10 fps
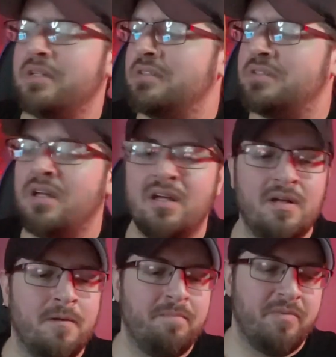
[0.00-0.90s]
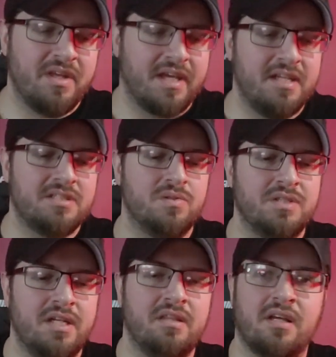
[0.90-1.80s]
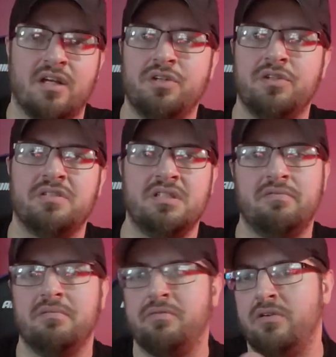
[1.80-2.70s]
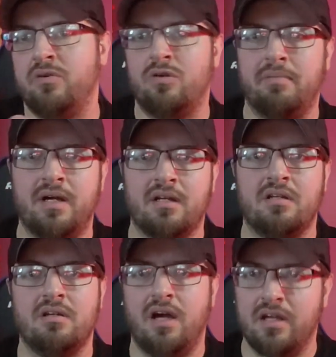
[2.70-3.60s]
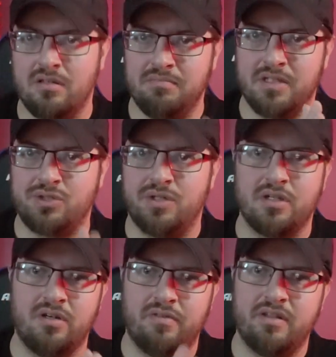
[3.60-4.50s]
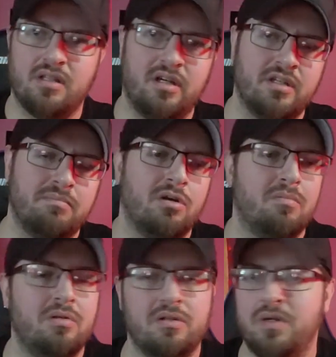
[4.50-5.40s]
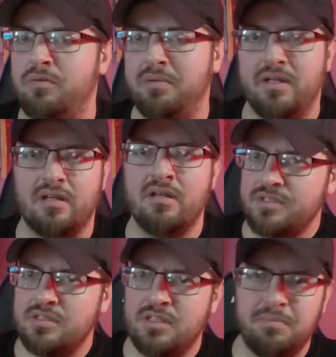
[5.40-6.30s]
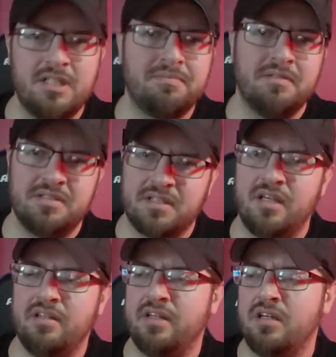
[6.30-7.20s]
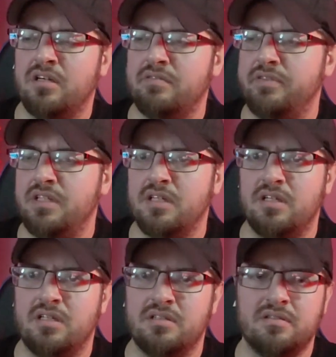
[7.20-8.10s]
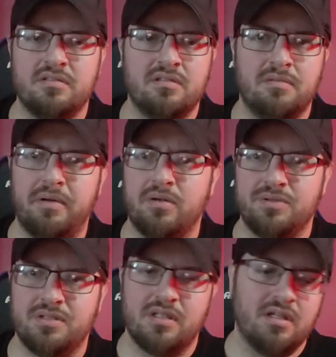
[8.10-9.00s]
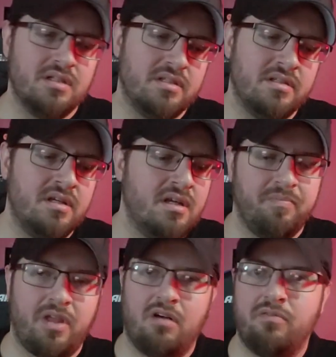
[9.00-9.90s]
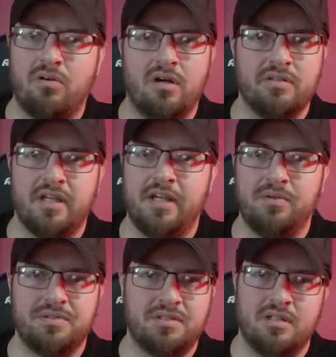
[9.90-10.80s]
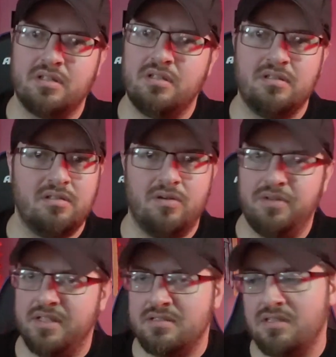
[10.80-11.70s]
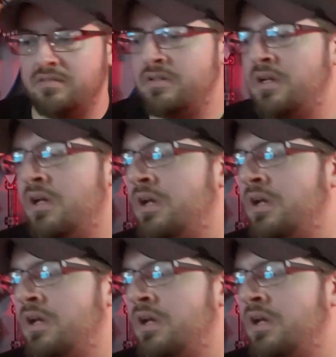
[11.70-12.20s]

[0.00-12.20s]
because in case there was anything I could not see from the front or back, I could make sure I got everything lined up properly. That would be like the placement and scaling of the barrels on the gun, how far out the handle stuck and all that stuff.